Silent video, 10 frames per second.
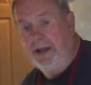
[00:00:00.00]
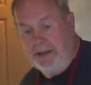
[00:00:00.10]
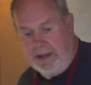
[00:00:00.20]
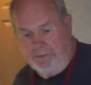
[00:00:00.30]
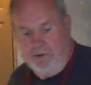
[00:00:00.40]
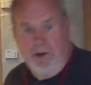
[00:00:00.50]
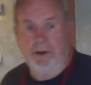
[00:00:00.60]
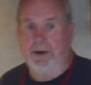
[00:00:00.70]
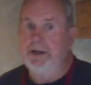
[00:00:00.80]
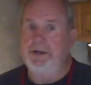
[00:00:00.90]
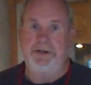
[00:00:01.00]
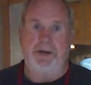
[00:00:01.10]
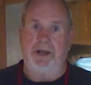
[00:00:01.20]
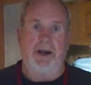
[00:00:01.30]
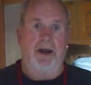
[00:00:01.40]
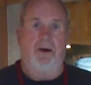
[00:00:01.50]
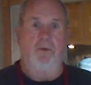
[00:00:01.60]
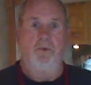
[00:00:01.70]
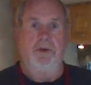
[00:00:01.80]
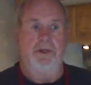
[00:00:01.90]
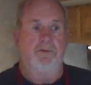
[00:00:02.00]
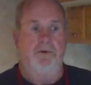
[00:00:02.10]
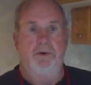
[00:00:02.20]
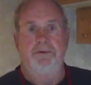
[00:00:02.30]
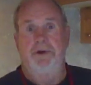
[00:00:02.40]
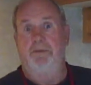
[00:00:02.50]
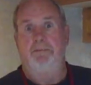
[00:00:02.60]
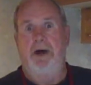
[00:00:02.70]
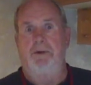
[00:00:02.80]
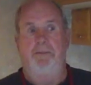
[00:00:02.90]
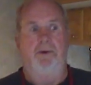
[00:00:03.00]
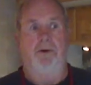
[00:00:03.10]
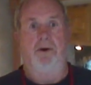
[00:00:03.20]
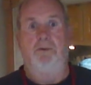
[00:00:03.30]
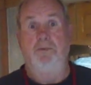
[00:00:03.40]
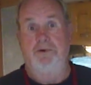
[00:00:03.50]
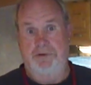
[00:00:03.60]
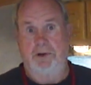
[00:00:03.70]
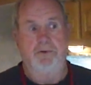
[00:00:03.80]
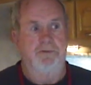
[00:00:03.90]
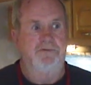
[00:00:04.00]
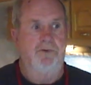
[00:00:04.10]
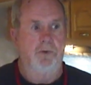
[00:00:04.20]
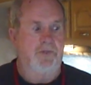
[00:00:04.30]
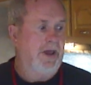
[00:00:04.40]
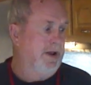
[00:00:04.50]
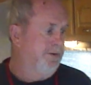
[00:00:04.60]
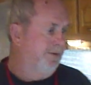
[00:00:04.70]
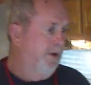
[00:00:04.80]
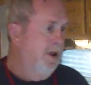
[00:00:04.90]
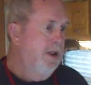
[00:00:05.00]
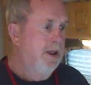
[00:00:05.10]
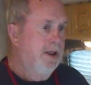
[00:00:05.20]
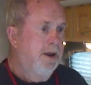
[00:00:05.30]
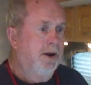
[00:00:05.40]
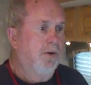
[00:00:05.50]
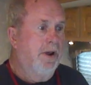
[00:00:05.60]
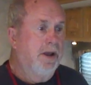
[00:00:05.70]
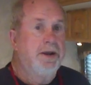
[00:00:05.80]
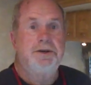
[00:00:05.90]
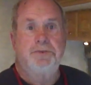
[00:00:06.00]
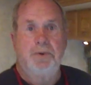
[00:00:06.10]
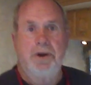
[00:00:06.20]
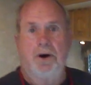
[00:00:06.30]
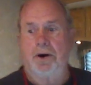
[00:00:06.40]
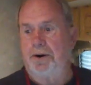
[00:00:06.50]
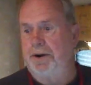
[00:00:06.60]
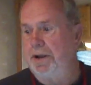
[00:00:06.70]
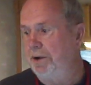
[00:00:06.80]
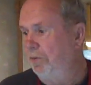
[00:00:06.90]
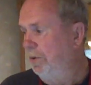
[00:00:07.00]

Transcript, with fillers: tell you. I'm real easy to get along with. Everyone who's ever bought a home. we sold them 4000 know how easy we are to deal